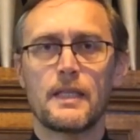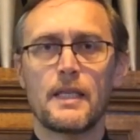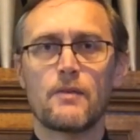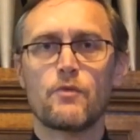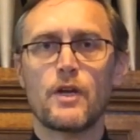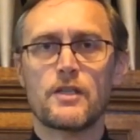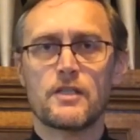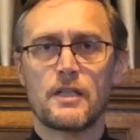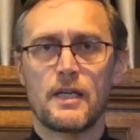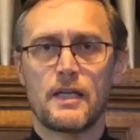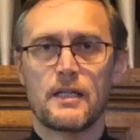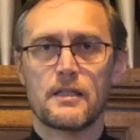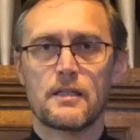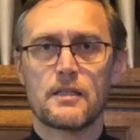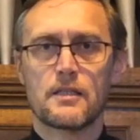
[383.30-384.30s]
It
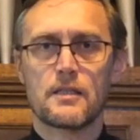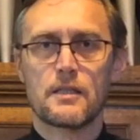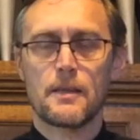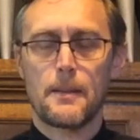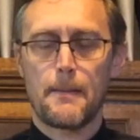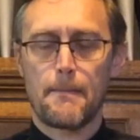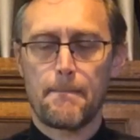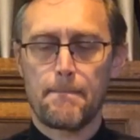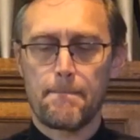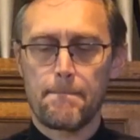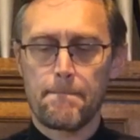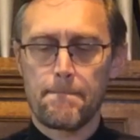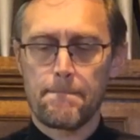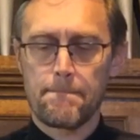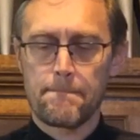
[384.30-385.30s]
resonates.
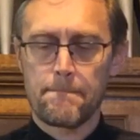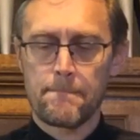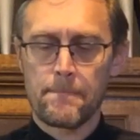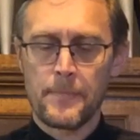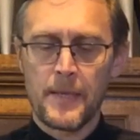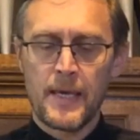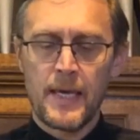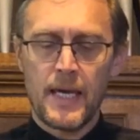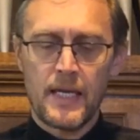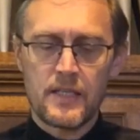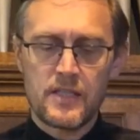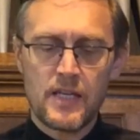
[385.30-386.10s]
It